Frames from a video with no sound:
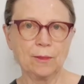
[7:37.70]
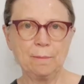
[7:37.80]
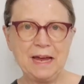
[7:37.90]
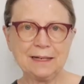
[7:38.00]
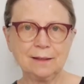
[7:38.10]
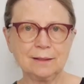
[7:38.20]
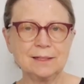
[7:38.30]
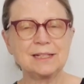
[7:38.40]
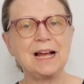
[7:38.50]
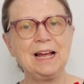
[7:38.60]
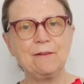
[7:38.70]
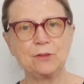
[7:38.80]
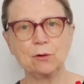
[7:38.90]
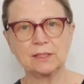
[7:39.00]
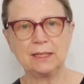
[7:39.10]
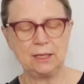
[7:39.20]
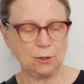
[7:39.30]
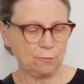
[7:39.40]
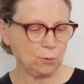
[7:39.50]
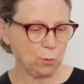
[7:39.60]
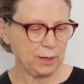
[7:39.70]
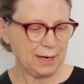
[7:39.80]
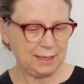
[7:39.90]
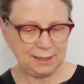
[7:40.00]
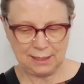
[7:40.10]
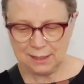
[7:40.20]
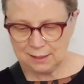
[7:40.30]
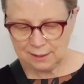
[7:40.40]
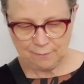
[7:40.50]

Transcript: on the packing list. I have those in here for what I need.